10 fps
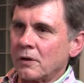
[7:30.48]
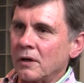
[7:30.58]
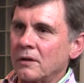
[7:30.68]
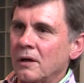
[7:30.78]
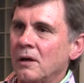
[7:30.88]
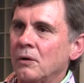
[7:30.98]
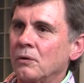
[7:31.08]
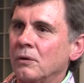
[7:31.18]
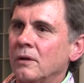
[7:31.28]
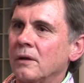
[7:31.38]
looking at the
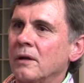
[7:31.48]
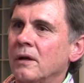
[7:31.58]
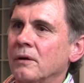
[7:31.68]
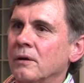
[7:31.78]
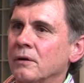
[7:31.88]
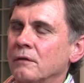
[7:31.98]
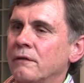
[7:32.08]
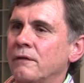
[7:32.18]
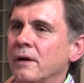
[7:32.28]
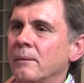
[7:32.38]
whole area
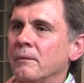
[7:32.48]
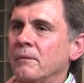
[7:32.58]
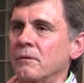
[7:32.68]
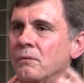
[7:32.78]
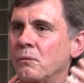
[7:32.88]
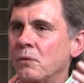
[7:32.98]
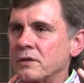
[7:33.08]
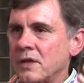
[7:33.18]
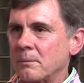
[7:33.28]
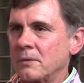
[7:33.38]
of
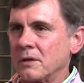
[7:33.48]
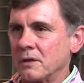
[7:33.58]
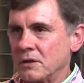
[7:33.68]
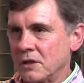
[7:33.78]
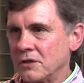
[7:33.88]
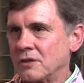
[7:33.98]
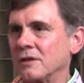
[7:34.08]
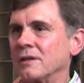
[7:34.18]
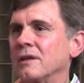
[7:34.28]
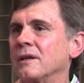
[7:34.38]
what's happening
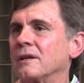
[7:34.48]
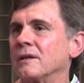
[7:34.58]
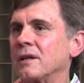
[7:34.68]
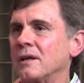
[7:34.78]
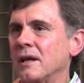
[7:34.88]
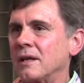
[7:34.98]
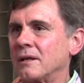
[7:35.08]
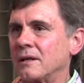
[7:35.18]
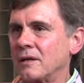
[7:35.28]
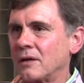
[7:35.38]
digitally and the
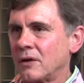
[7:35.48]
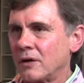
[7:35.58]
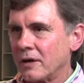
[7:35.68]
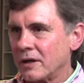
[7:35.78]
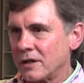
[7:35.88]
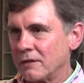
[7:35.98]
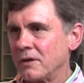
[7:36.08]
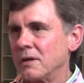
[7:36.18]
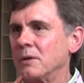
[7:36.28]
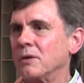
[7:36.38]

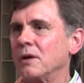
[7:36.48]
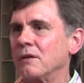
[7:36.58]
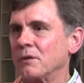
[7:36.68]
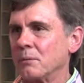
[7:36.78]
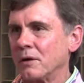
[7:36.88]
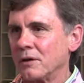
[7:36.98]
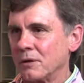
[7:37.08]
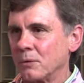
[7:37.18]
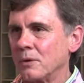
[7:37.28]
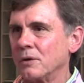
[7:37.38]
connectivity between everybody
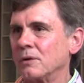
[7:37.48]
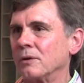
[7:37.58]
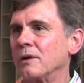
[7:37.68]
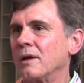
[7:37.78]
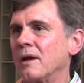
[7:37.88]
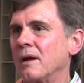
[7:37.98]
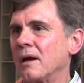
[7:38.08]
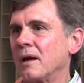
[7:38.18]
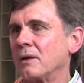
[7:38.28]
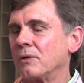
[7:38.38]
in the world,
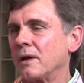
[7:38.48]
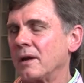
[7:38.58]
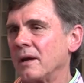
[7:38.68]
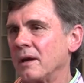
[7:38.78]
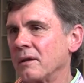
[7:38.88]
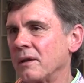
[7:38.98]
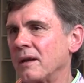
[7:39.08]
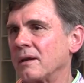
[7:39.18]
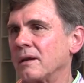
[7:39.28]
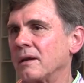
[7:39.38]
and looking at how
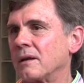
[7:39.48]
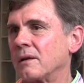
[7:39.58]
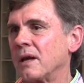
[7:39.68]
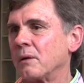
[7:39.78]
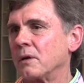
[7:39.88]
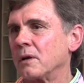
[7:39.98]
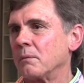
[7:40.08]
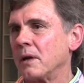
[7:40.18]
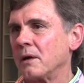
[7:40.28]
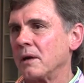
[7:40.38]
we
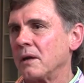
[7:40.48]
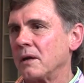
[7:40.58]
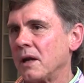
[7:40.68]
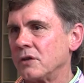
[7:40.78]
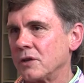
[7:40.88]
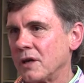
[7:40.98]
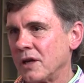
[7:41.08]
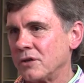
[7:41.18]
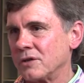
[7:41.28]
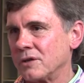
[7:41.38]
can marry
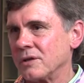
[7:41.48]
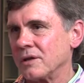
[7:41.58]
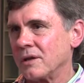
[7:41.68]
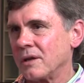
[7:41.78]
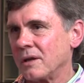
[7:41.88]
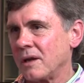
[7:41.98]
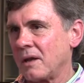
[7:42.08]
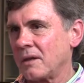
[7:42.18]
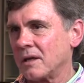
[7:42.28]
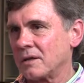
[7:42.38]
education
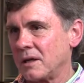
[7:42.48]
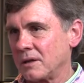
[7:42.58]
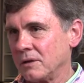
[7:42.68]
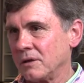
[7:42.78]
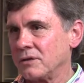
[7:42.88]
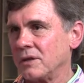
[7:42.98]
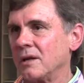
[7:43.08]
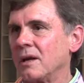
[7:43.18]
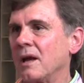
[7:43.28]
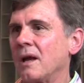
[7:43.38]
and that
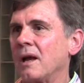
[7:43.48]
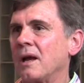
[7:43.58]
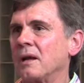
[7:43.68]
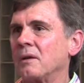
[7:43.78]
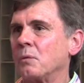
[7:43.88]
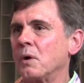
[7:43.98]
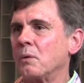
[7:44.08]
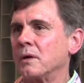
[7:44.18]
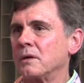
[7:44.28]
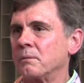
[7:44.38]
technology and what
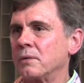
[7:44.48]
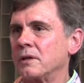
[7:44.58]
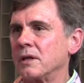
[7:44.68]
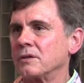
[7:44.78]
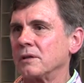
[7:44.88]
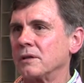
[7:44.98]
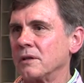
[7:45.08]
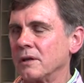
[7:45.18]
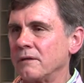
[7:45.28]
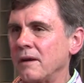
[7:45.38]
we could potentially
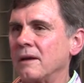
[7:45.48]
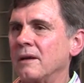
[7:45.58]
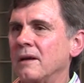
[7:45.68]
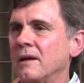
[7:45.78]
deliver